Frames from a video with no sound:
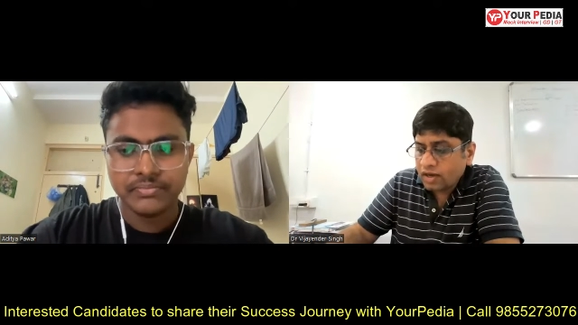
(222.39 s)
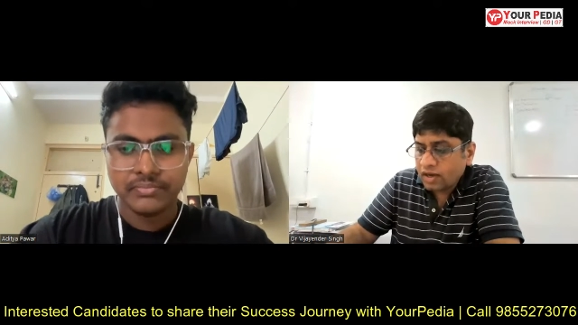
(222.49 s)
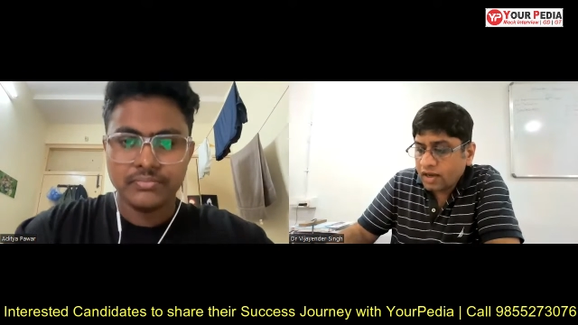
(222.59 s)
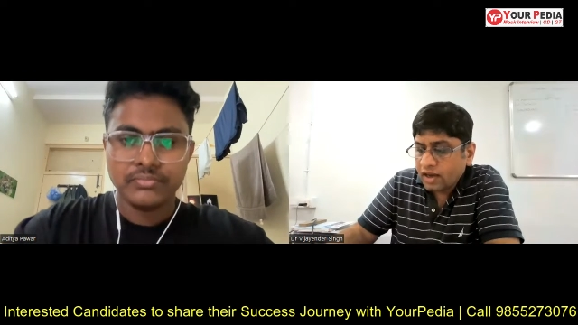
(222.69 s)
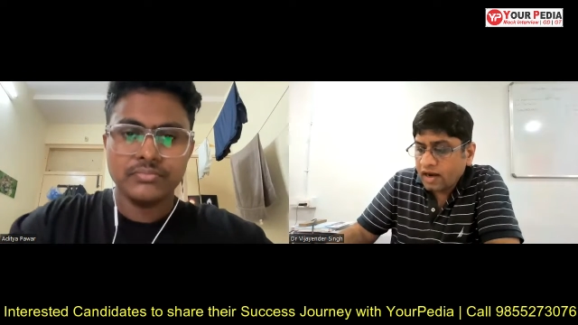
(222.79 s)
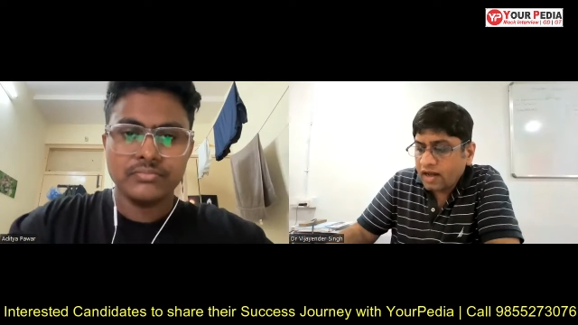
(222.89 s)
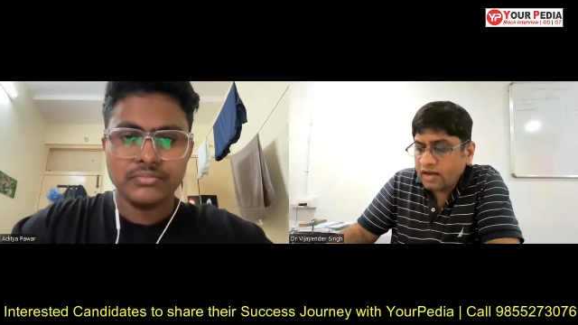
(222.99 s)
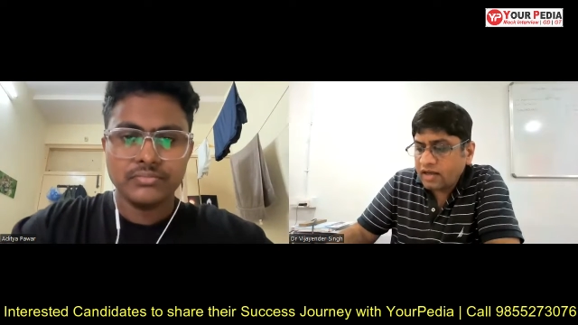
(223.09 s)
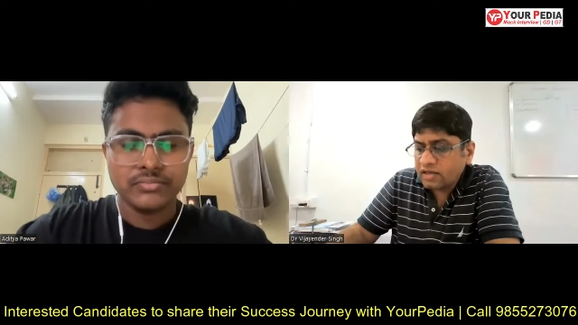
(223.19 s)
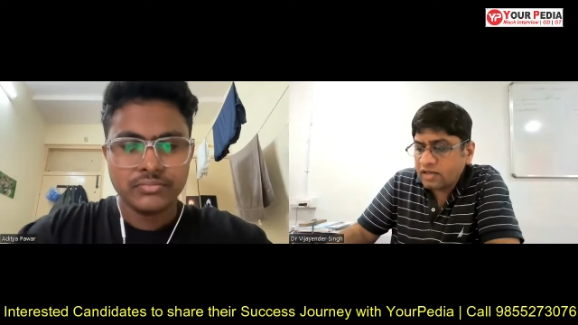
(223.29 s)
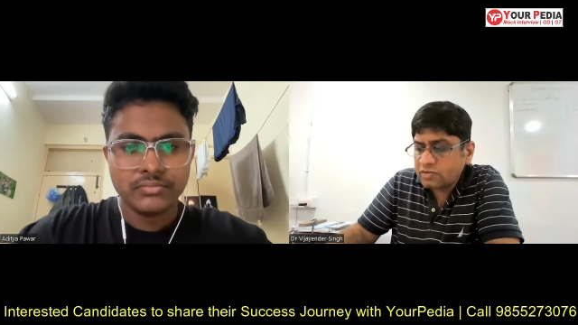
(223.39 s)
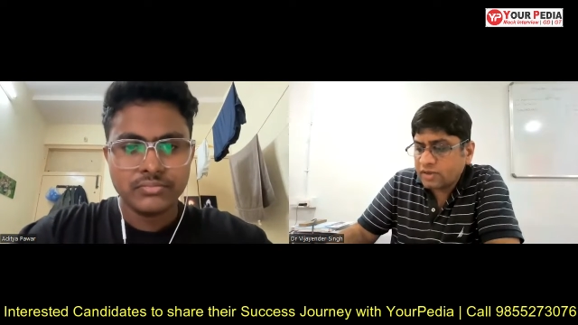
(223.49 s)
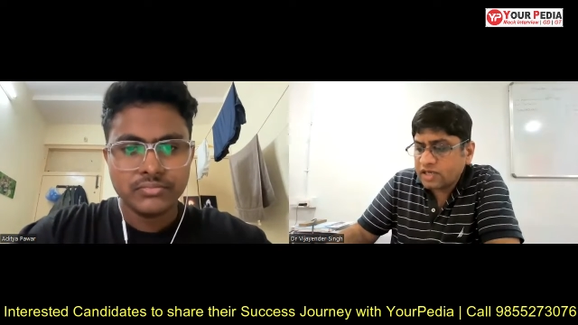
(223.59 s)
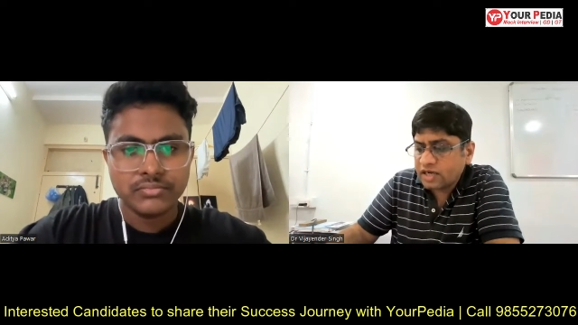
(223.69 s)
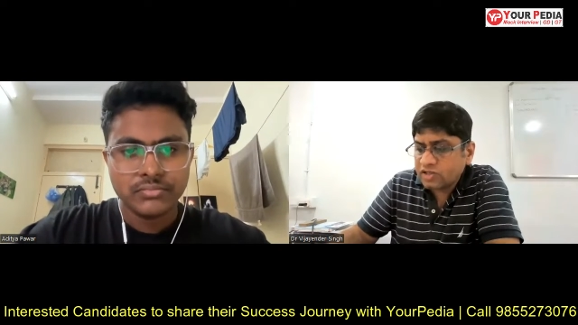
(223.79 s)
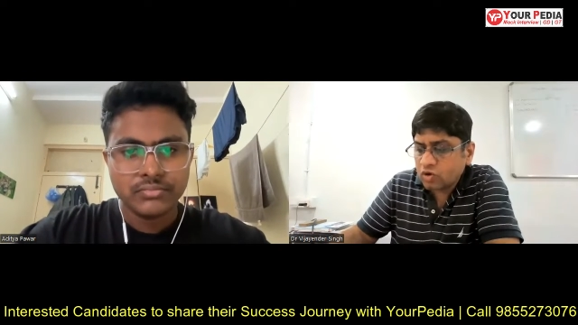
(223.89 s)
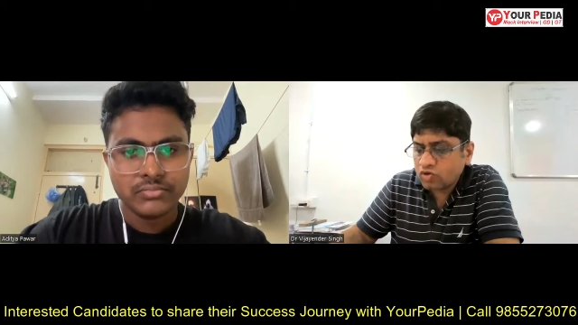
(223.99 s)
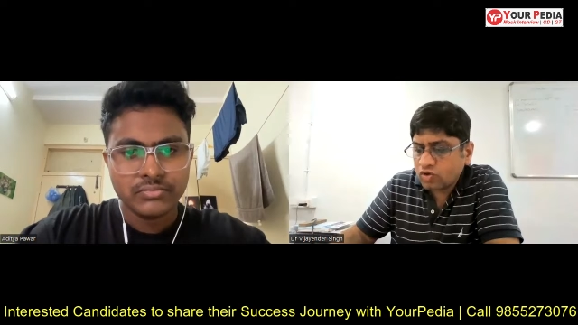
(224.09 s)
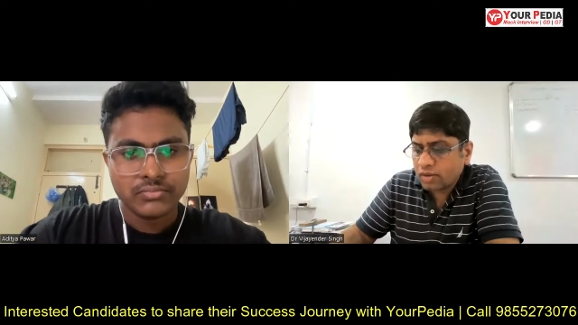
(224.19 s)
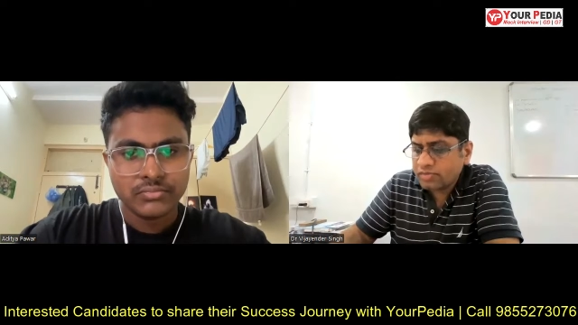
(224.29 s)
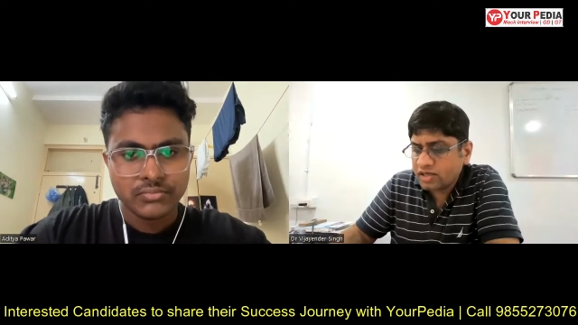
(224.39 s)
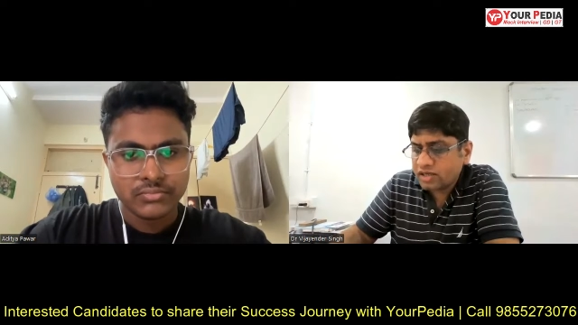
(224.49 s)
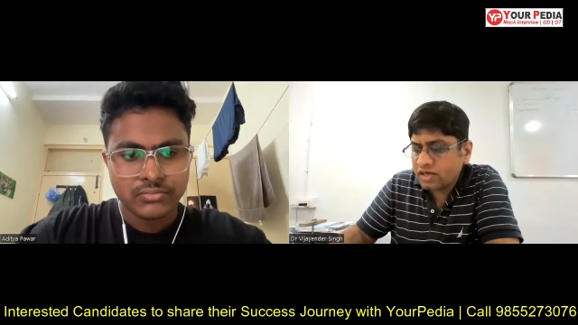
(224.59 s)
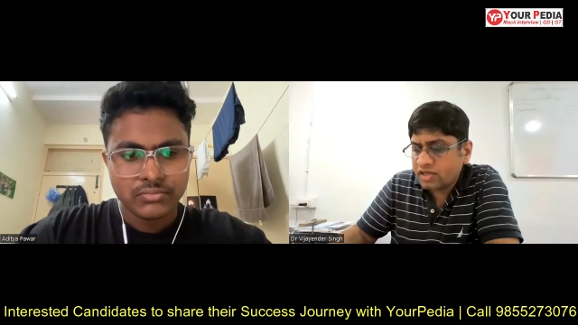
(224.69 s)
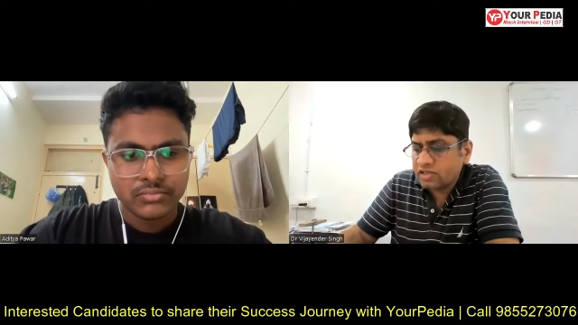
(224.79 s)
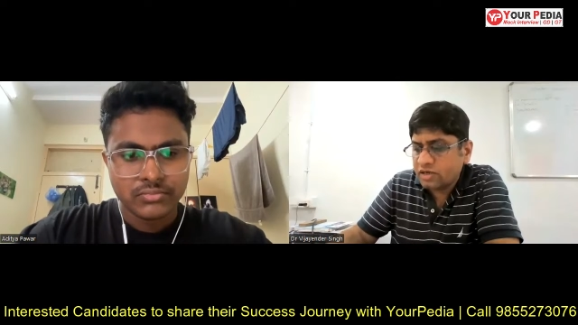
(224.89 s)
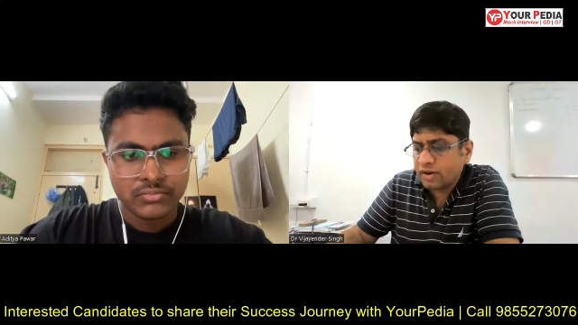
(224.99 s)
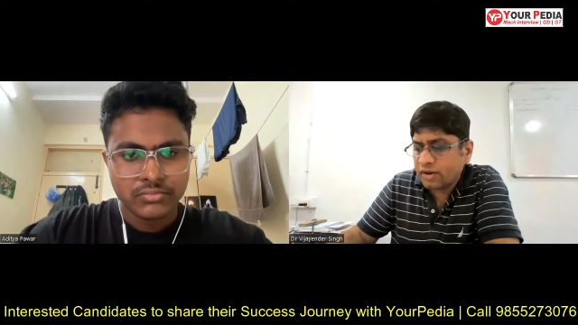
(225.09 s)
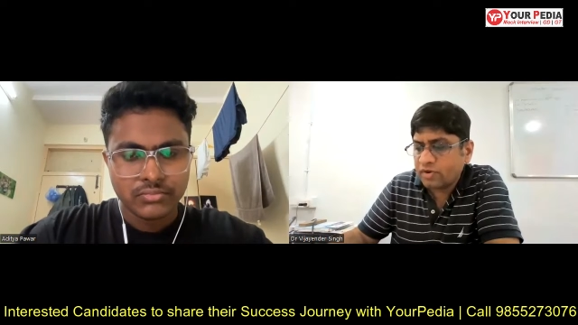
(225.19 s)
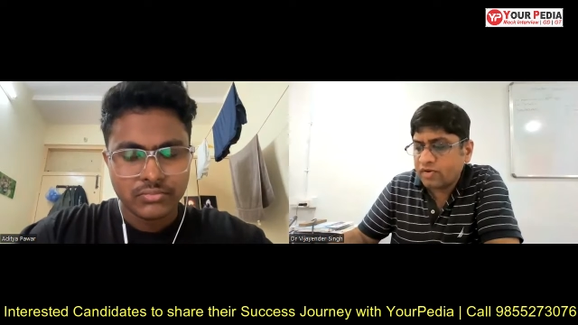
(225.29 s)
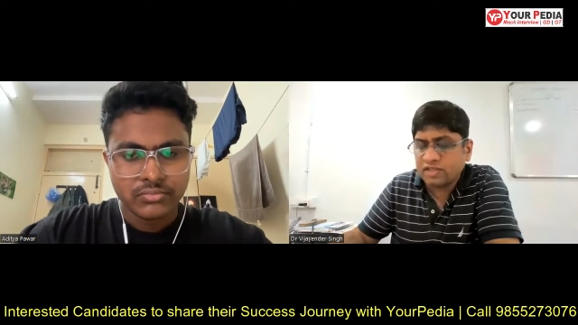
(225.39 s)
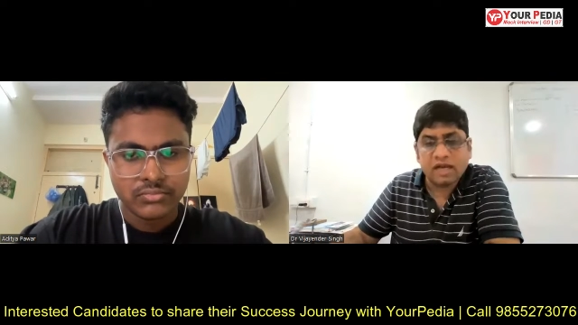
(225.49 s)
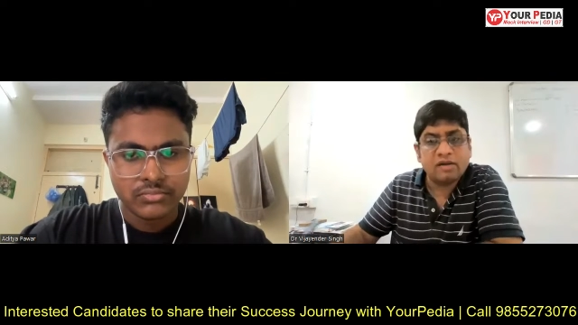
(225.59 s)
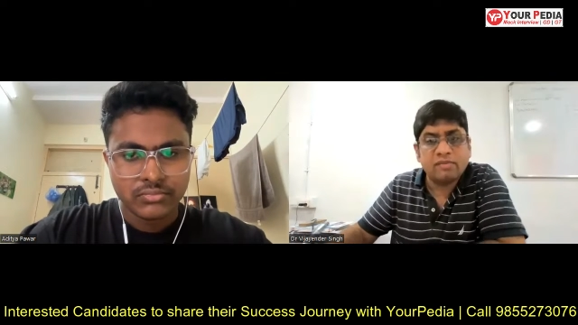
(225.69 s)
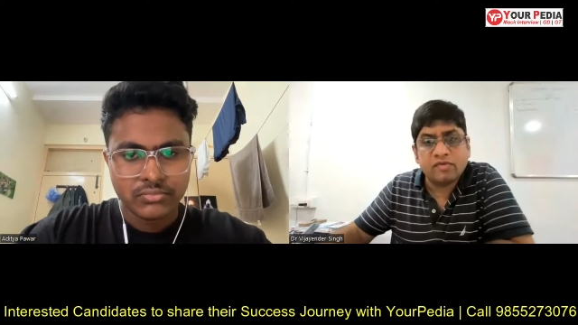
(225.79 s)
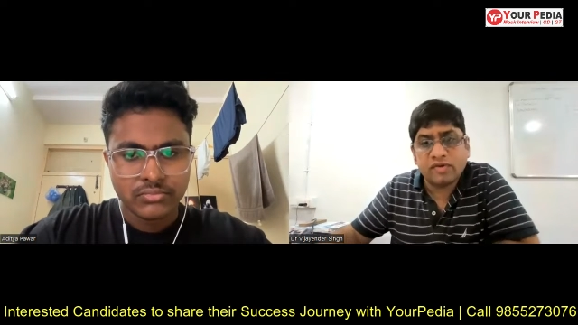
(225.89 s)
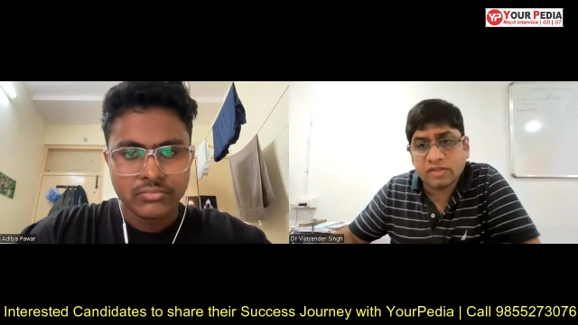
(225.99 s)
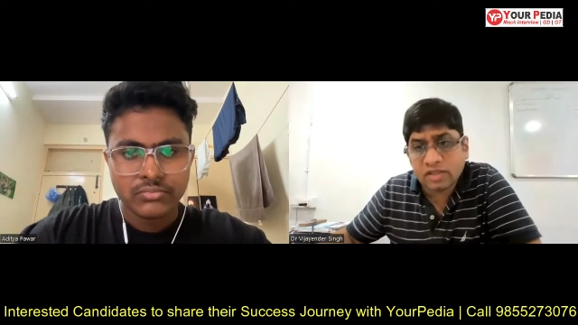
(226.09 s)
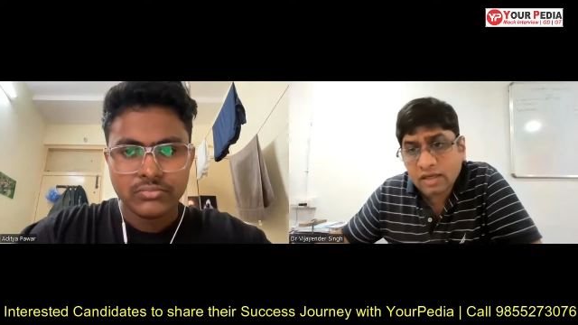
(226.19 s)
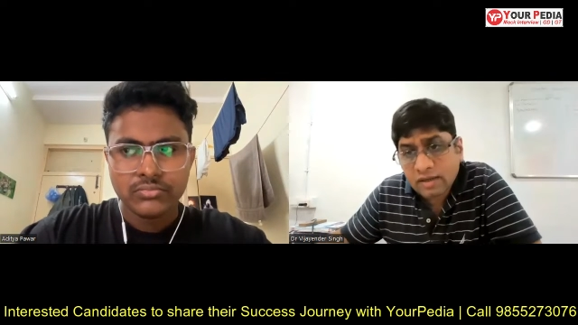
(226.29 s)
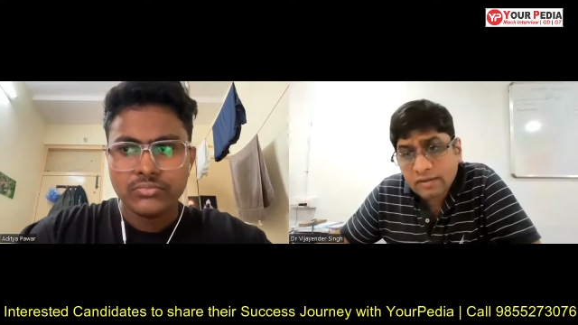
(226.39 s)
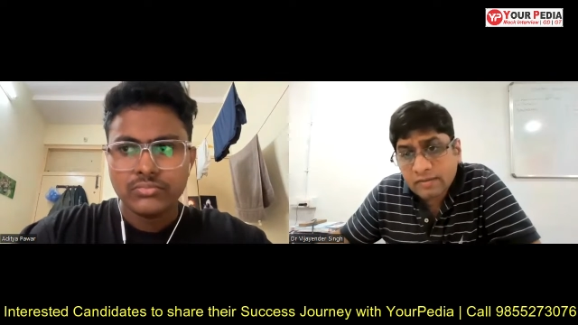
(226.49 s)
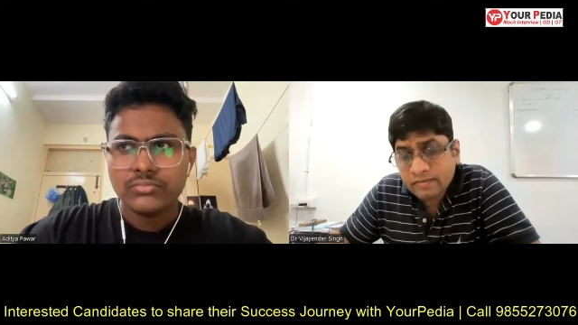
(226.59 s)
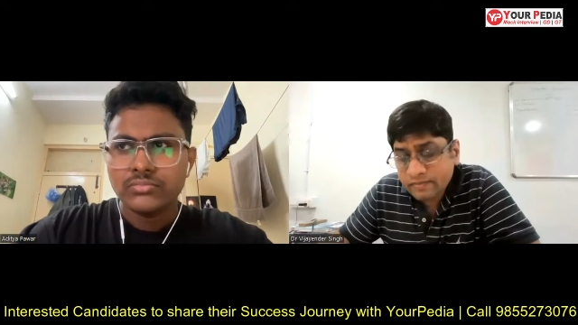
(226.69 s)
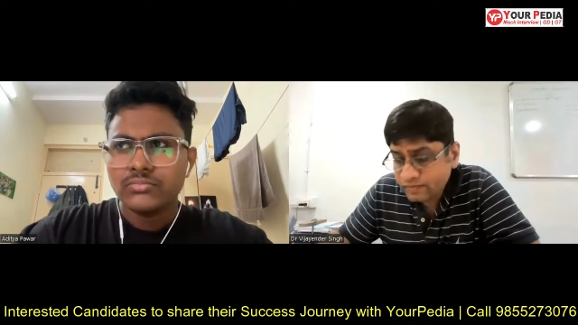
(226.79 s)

Speaker 1: Okay. And any other specialization also comes under this Department of Design and Manufacturing?